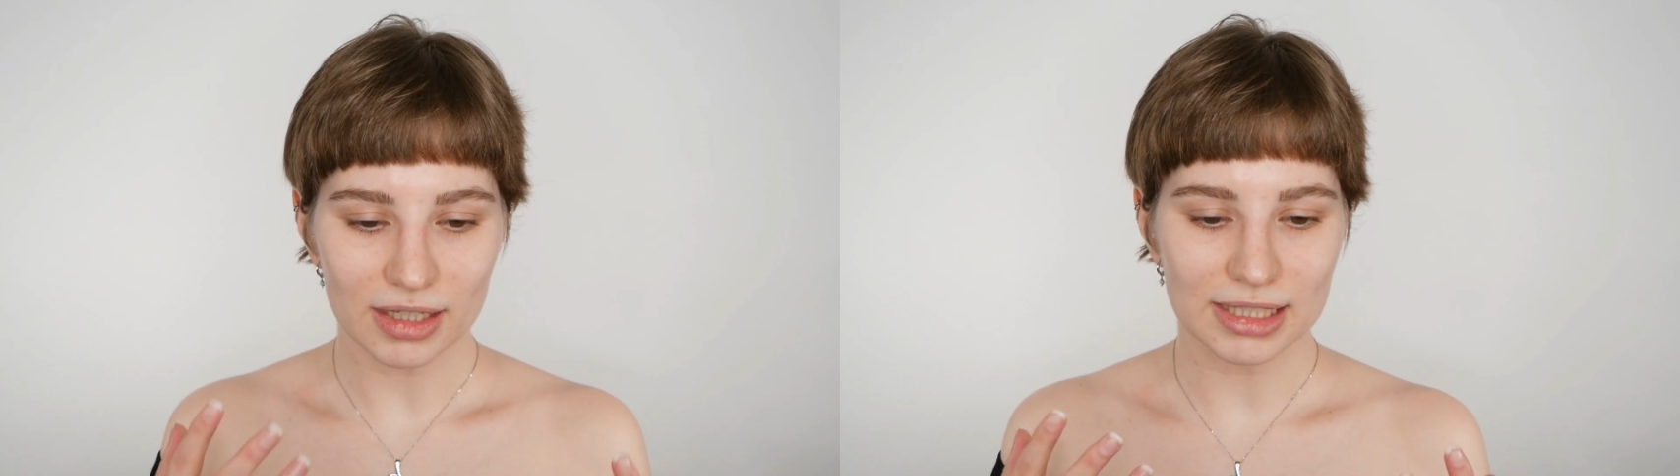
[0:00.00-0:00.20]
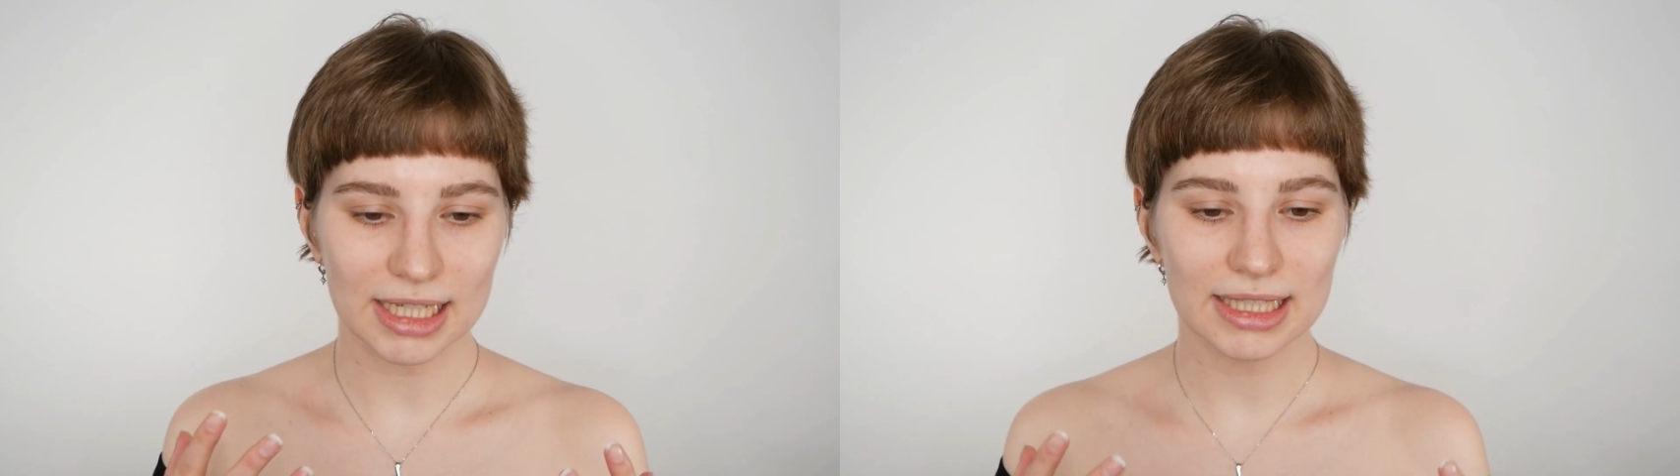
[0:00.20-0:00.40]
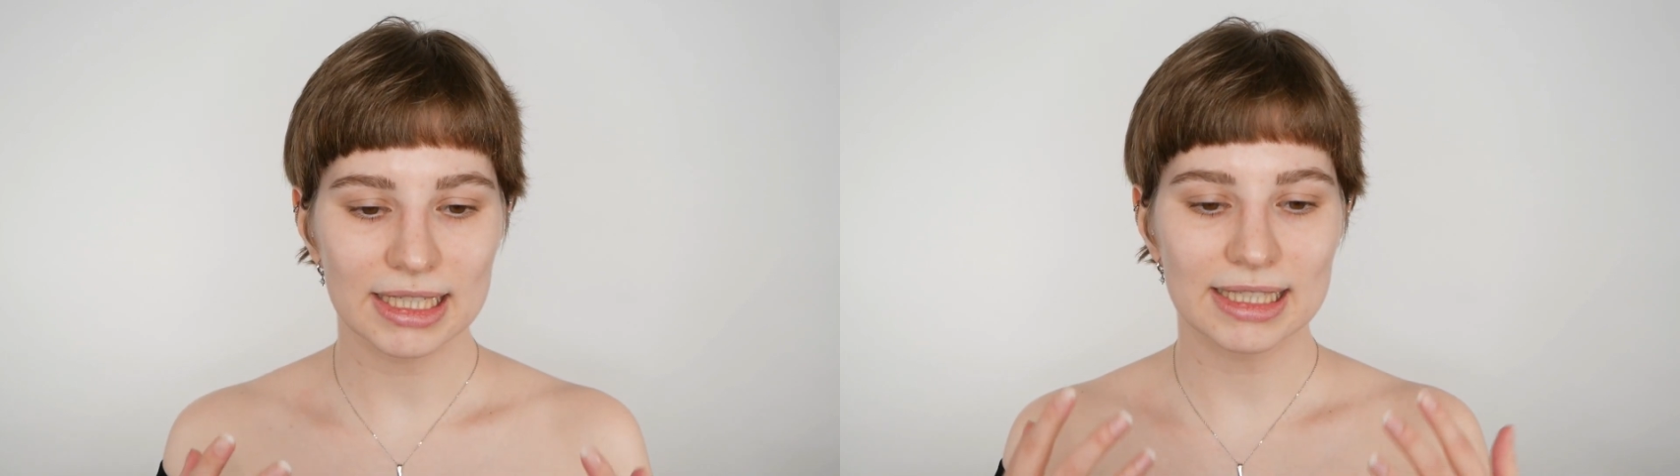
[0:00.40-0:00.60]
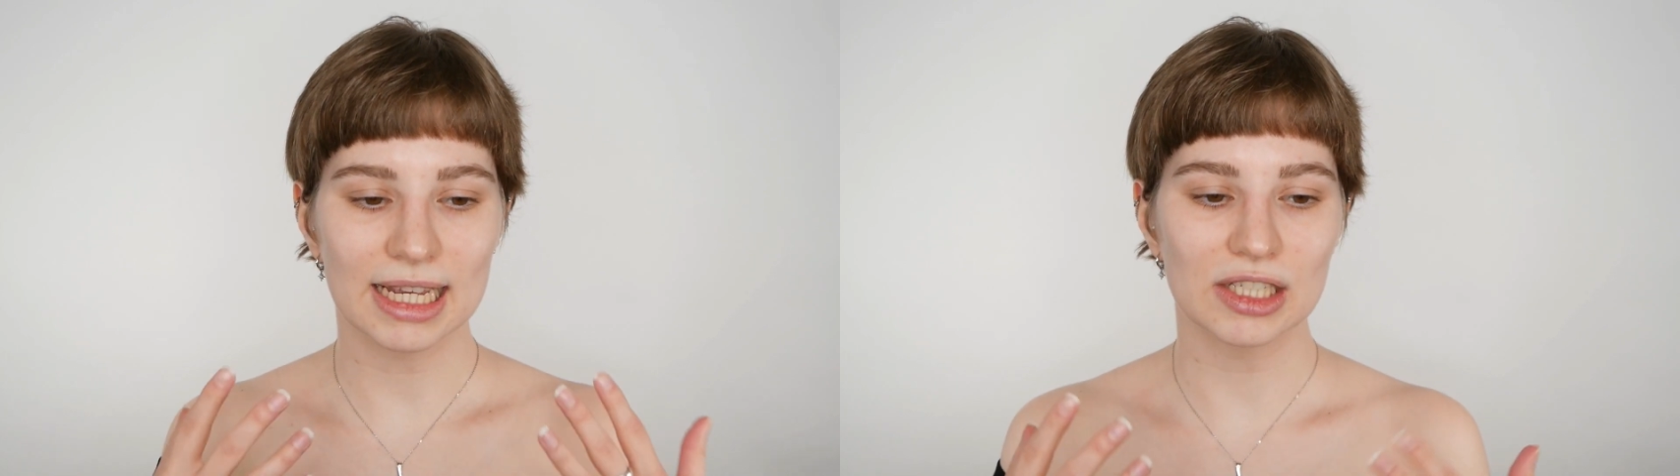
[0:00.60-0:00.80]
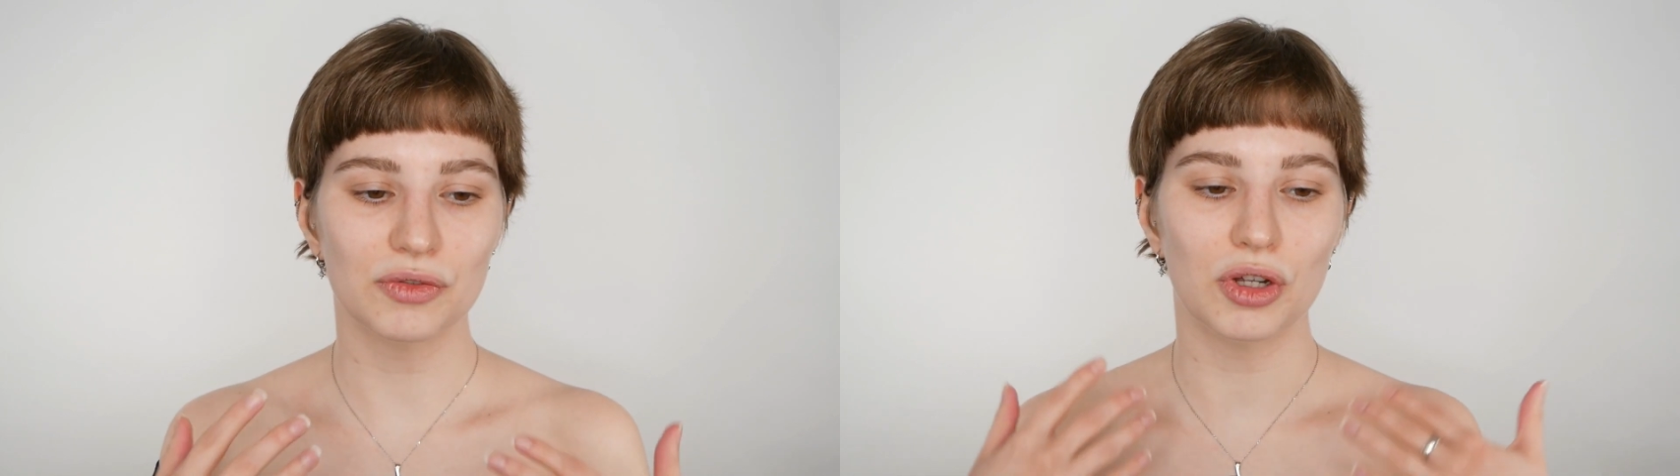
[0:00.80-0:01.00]
Since it's
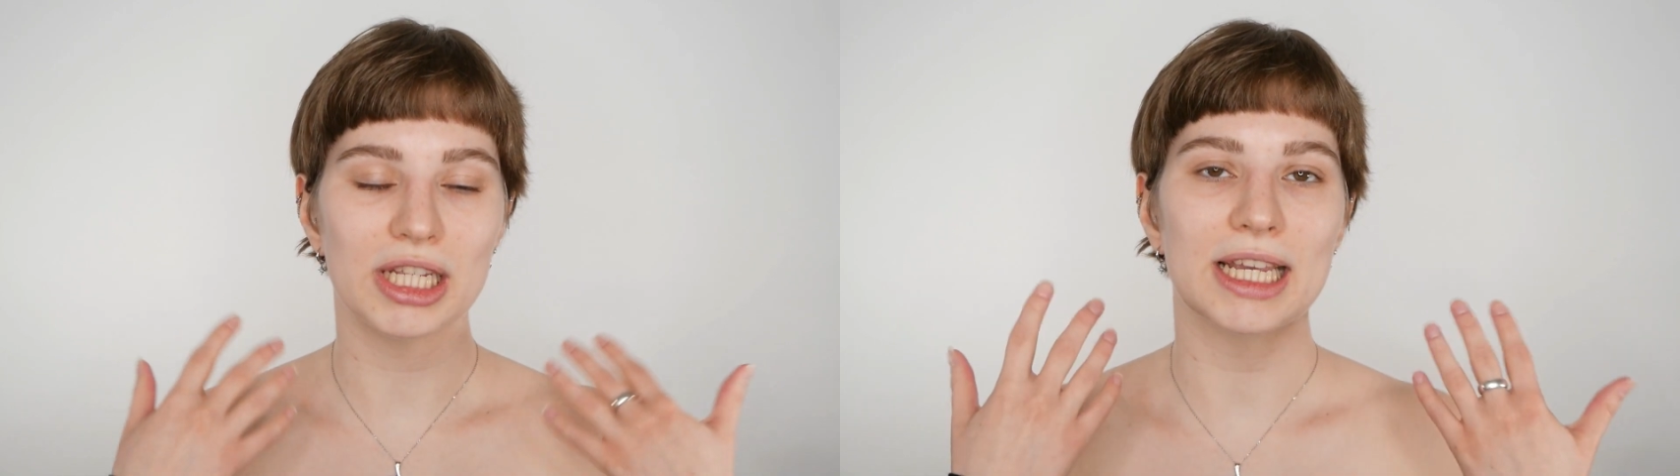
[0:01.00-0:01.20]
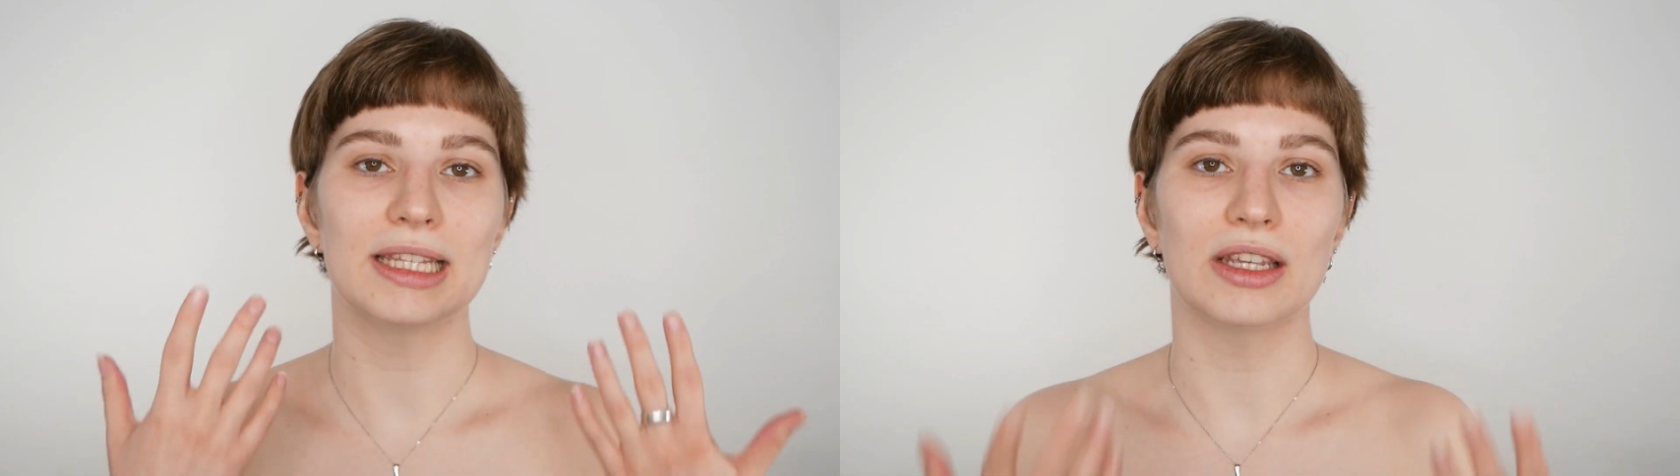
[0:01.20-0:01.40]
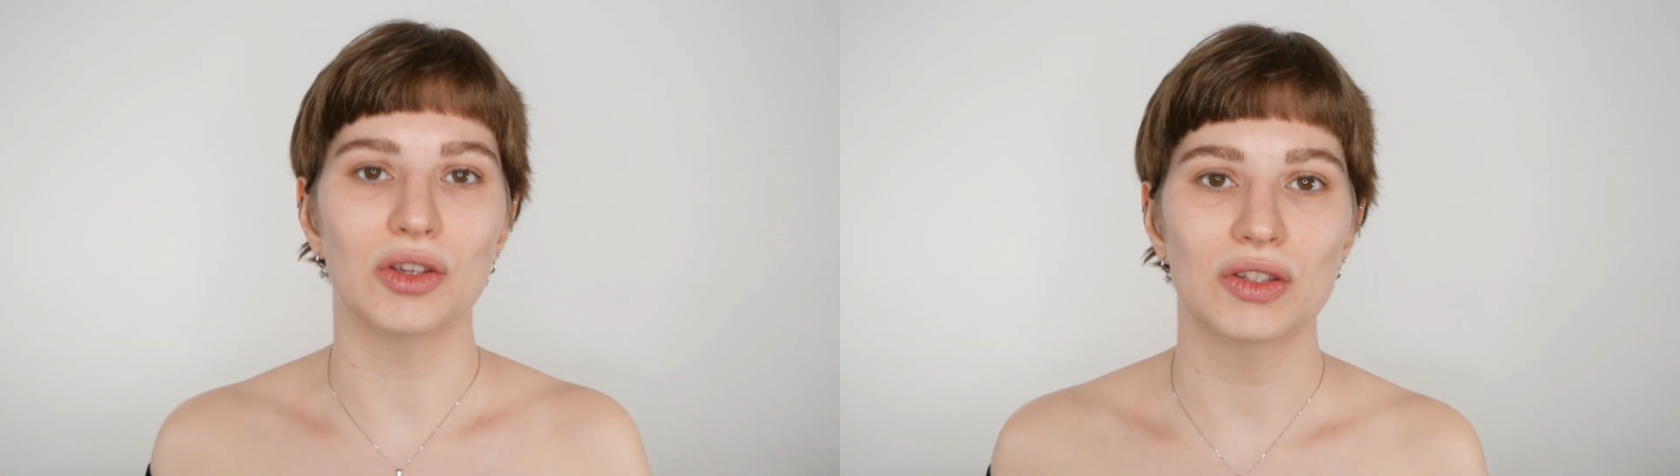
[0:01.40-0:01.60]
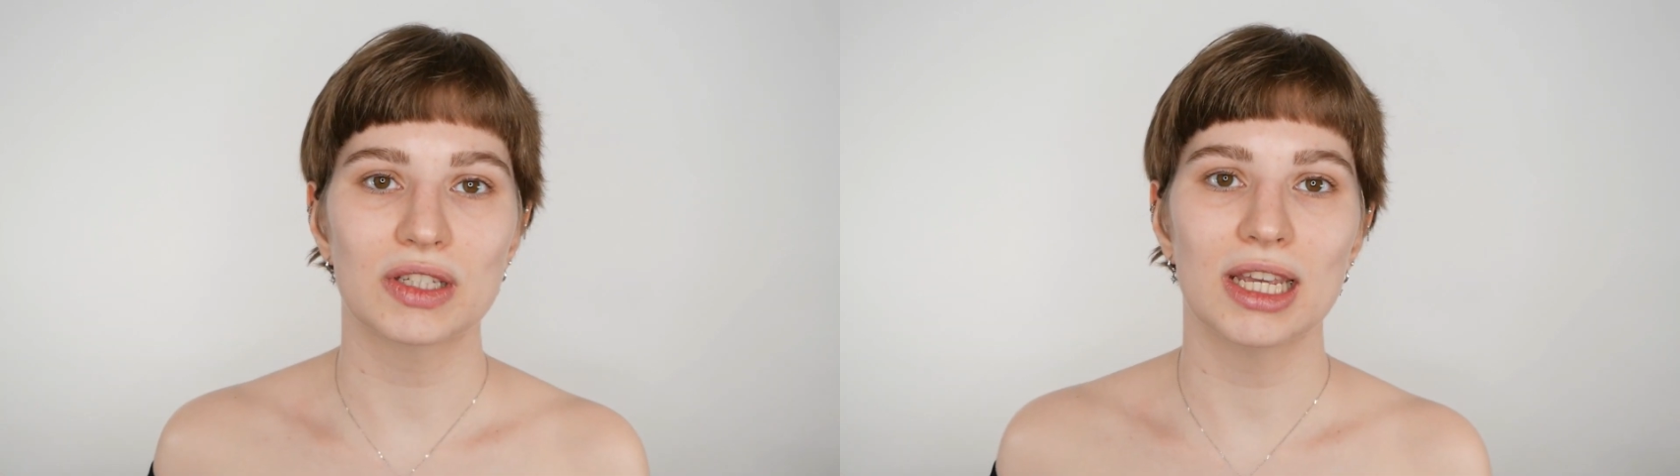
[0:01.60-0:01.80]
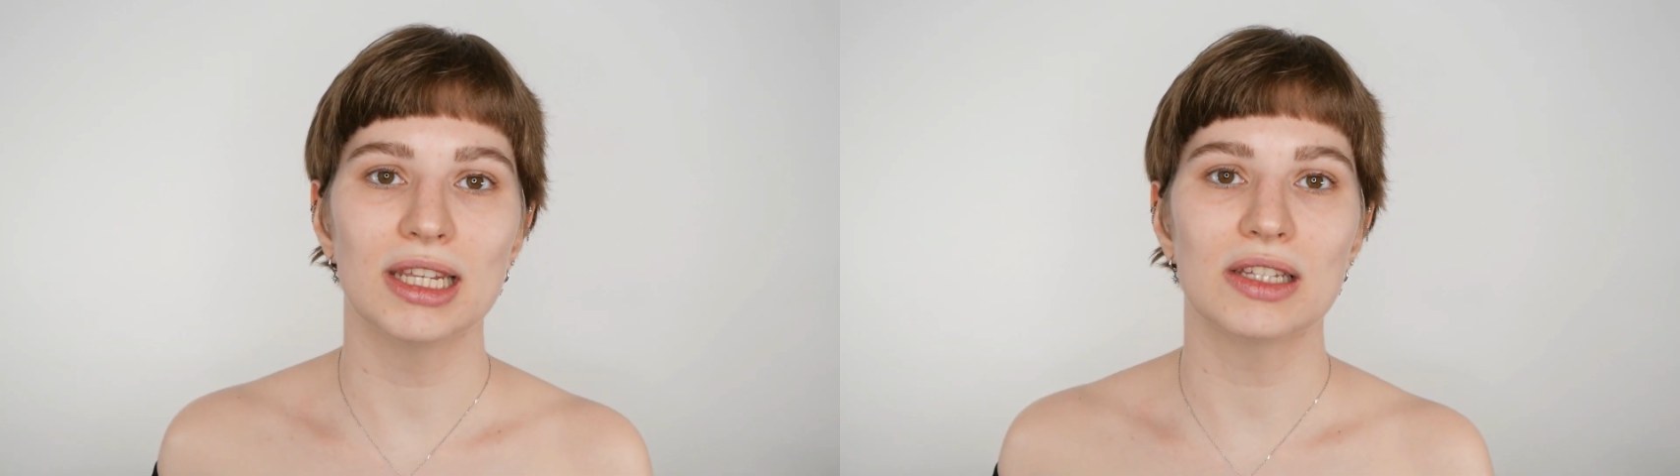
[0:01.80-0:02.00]
exfoliating your skin,